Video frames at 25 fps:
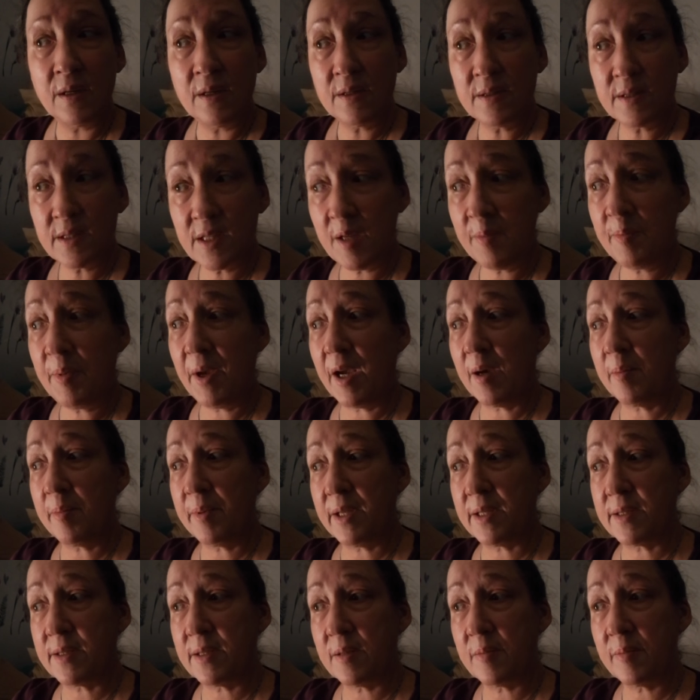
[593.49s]
CPAP
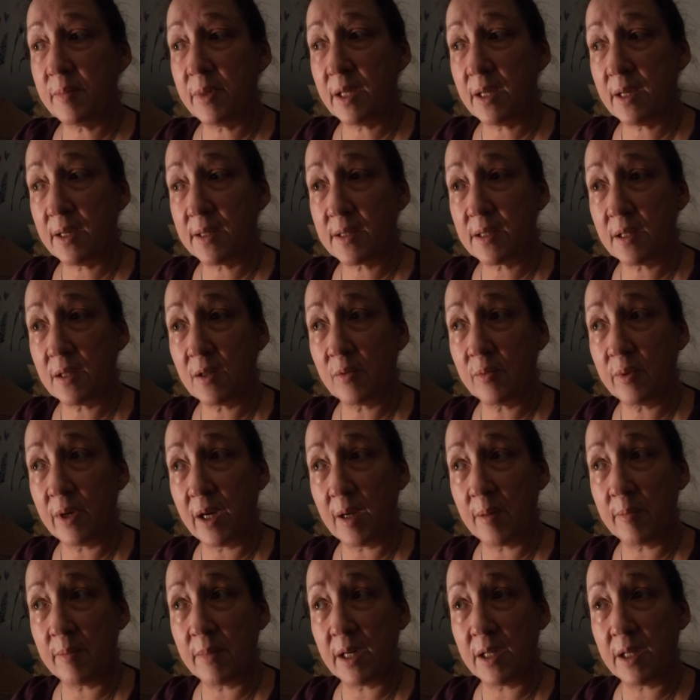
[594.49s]
isn't because it'll ram